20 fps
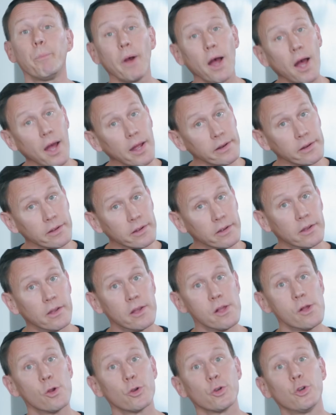But
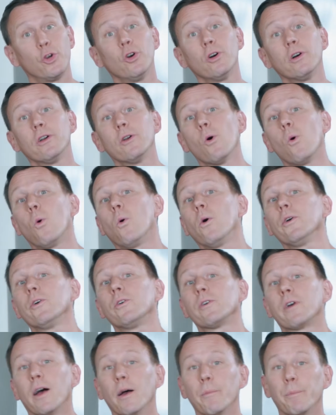good
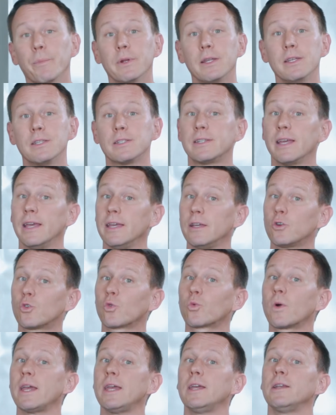oil companies take
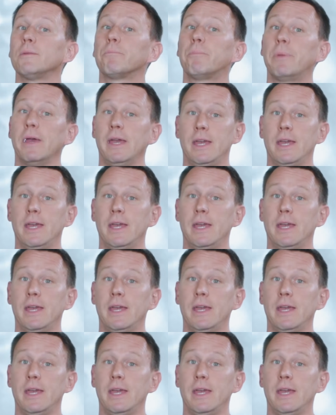great